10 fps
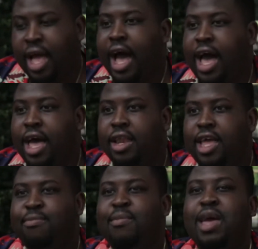And
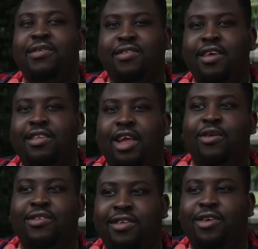it made me sit there
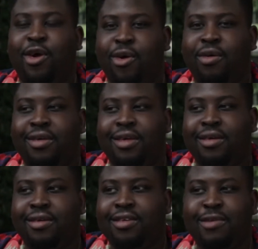and go,
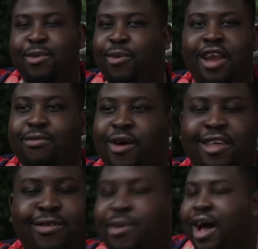yeah, but why is people